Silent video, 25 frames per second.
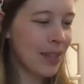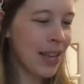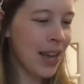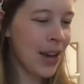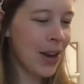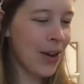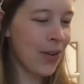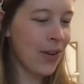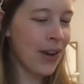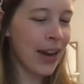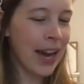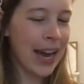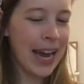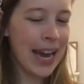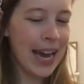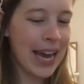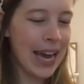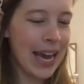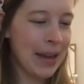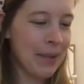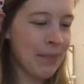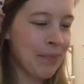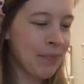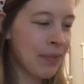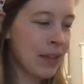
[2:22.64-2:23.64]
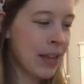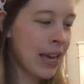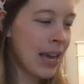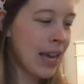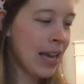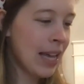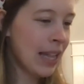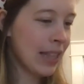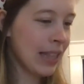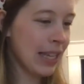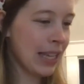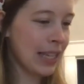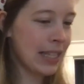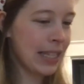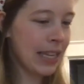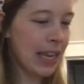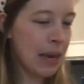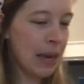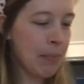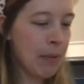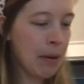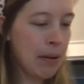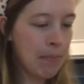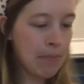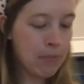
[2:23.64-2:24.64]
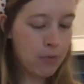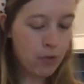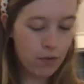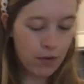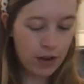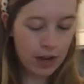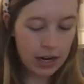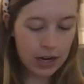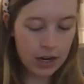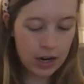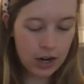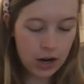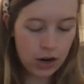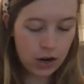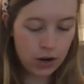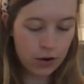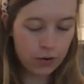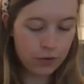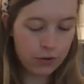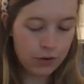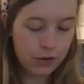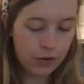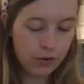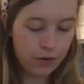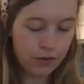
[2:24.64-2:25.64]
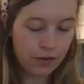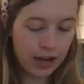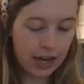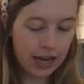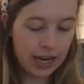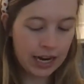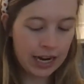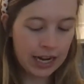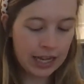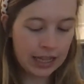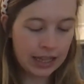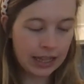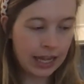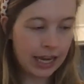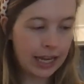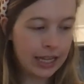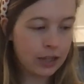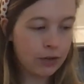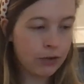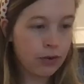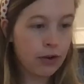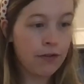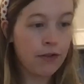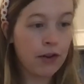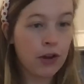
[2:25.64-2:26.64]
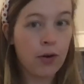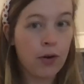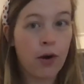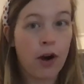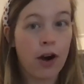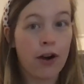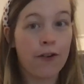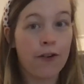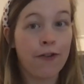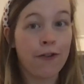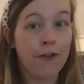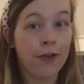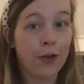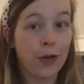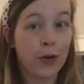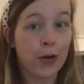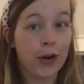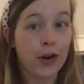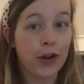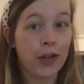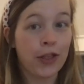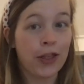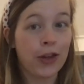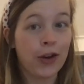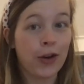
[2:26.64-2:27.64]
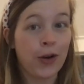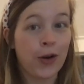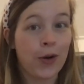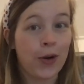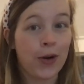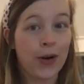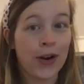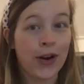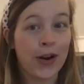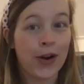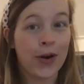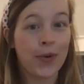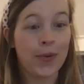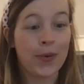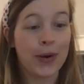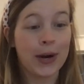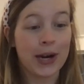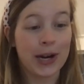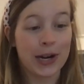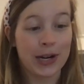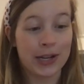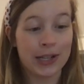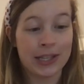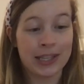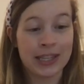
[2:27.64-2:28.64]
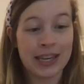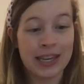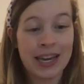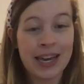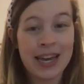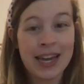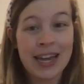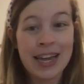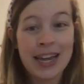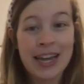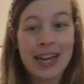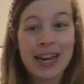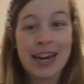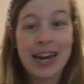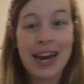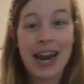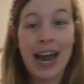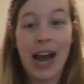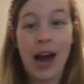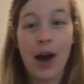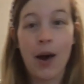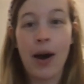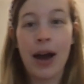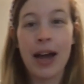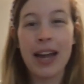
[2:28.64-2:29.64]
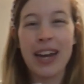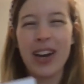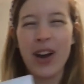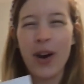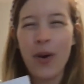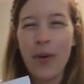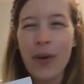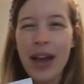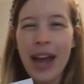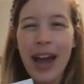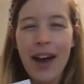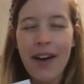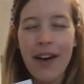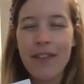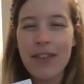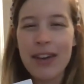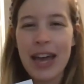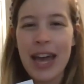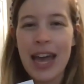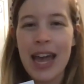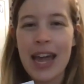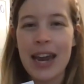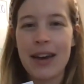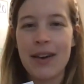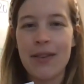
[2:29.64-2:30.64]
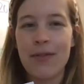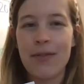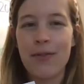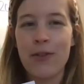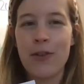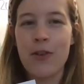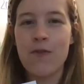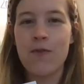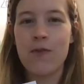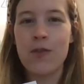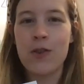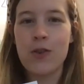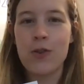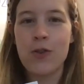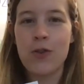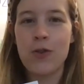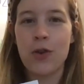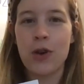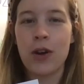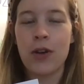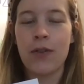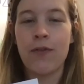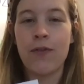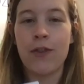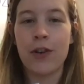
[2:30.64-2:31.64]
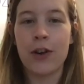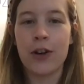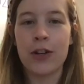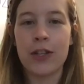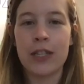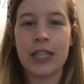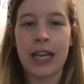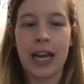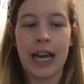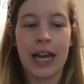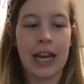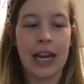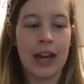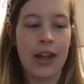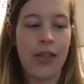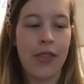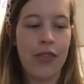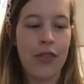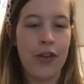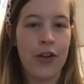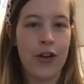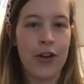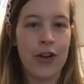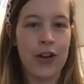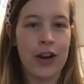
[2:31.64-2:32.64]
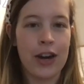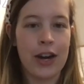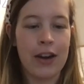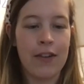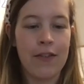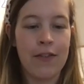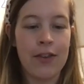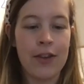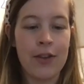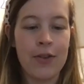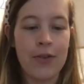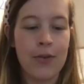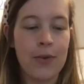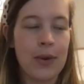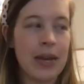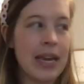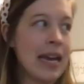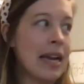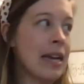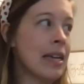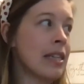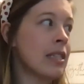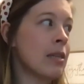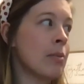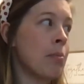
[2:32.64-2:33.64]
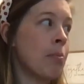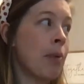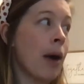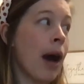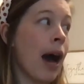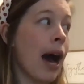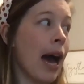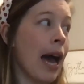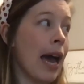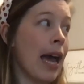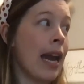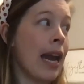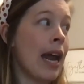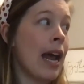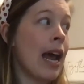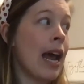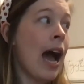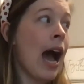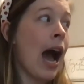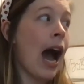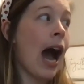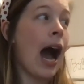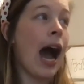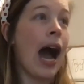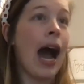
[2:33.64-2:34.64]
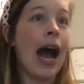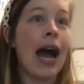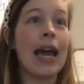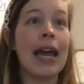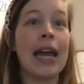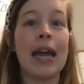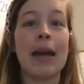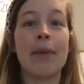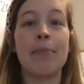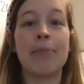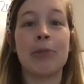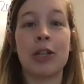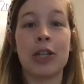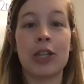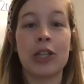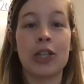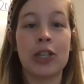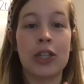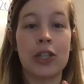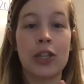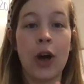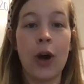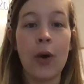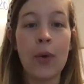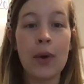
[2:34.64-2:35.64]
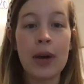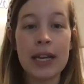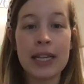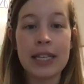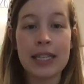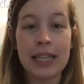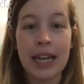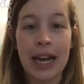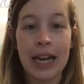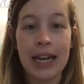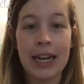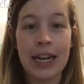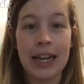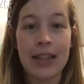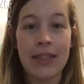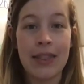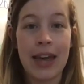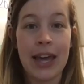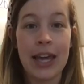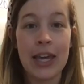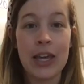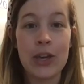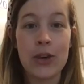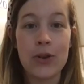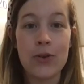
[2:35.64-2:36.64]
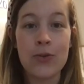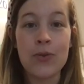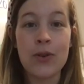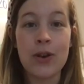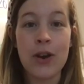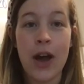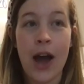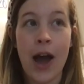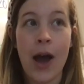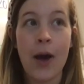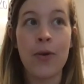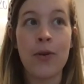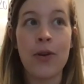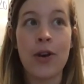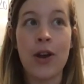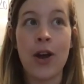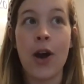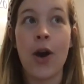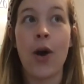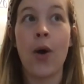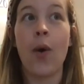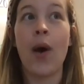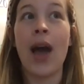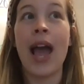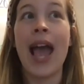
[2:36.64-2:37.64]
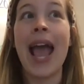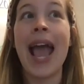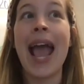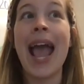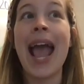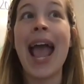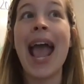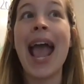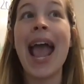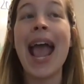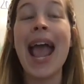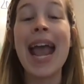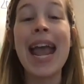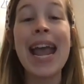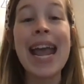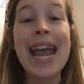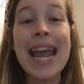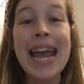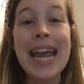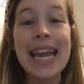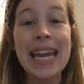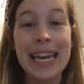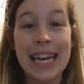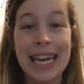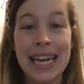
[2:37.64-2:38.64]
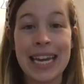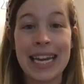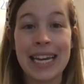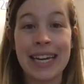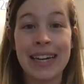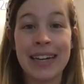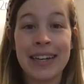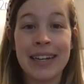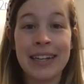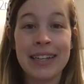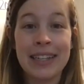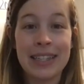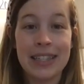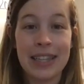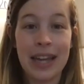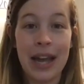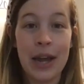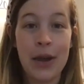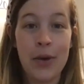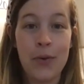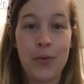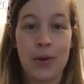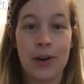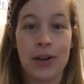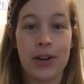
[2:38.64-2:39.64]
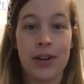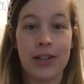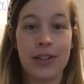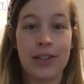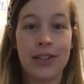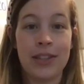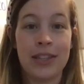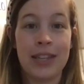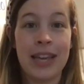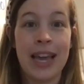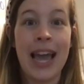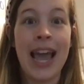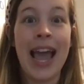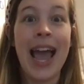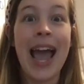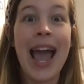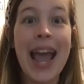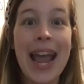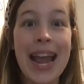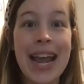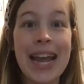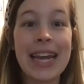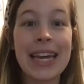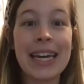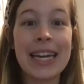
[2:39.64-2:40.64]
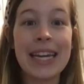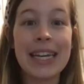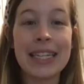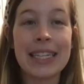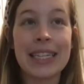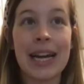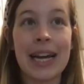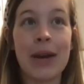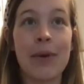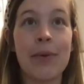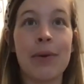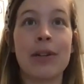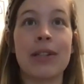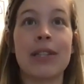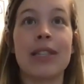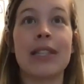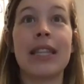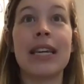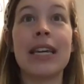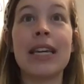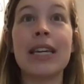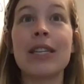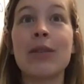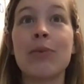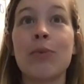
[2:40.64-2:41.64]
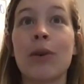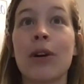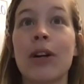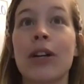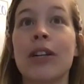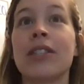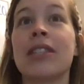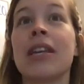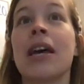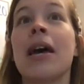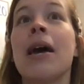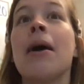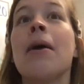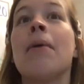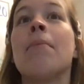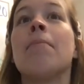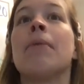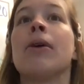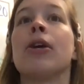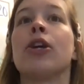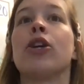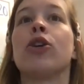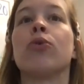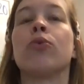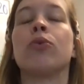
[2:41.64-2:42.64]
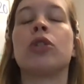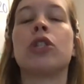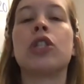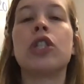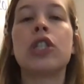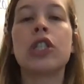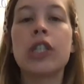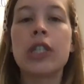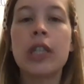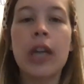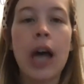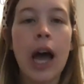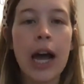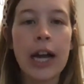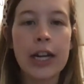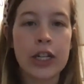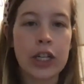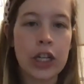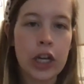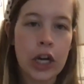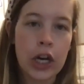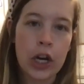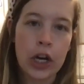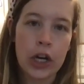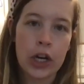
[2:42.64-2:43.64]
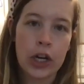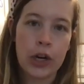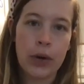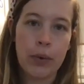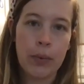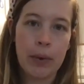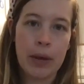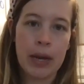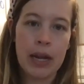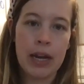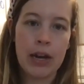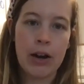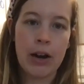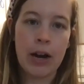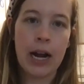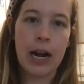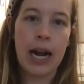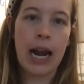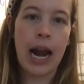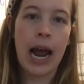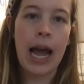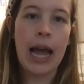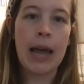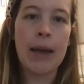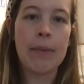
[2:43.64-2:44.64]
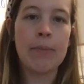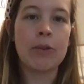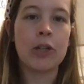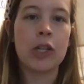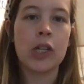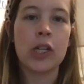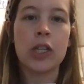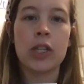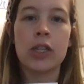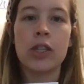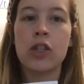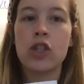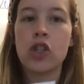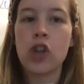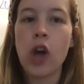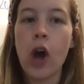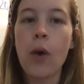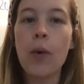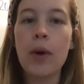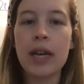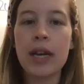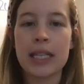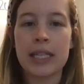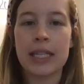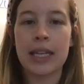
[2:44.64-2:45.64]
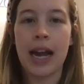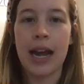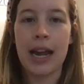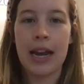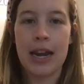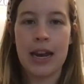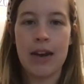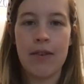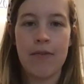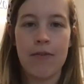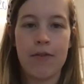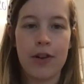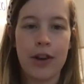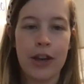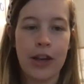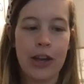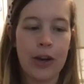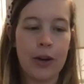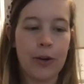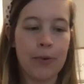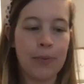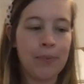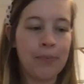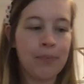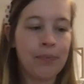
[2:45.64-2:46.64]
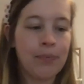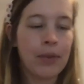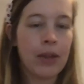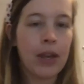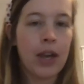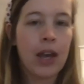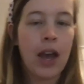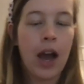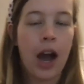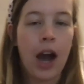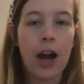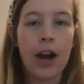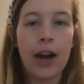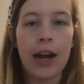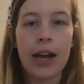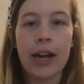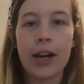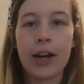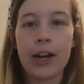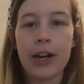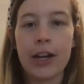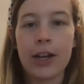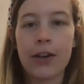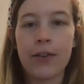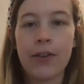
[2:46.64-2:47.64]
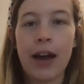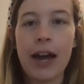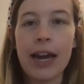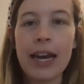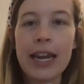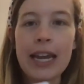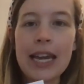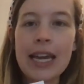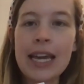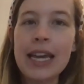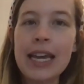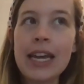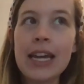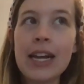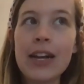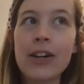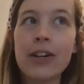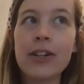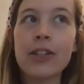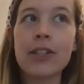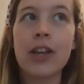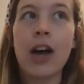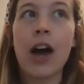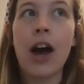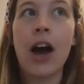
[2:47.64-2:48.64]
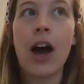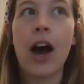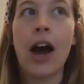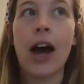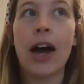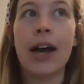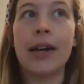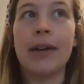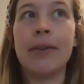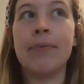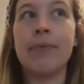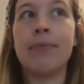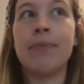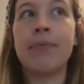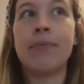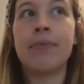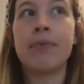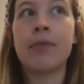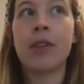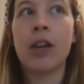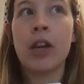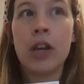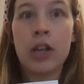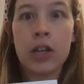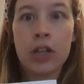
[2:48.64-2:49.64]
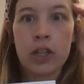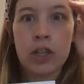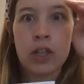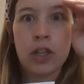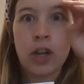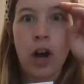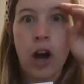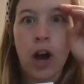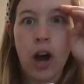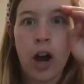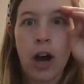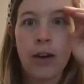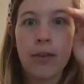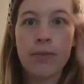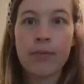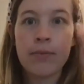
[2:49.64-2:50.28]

Okay, let's keep it moving and a grooving, and let's review our fourth quarter words. Now, I know we haven't reviewed first, second, and third in a few weeks, but I am just so excited that you now know 80 sight words. 80 sight words. These words make you such a good reader, and I am just so excited for you. All right, are you ready? Ears on. Saw,